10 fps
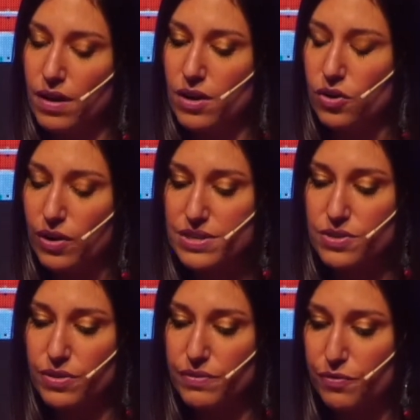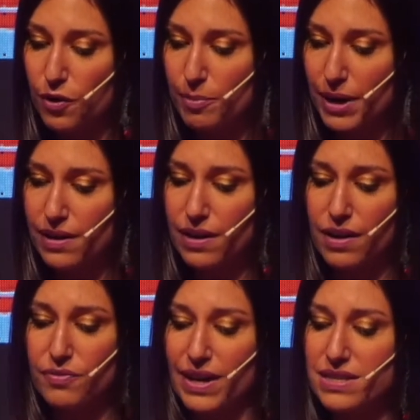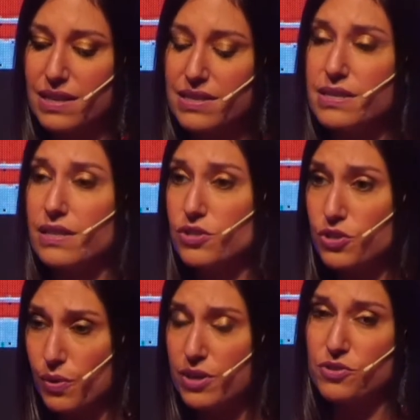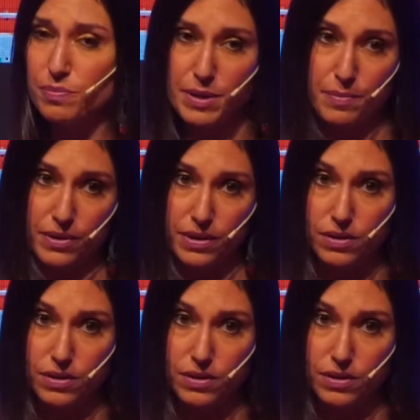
Gray zone lymphoma affects less than 200 people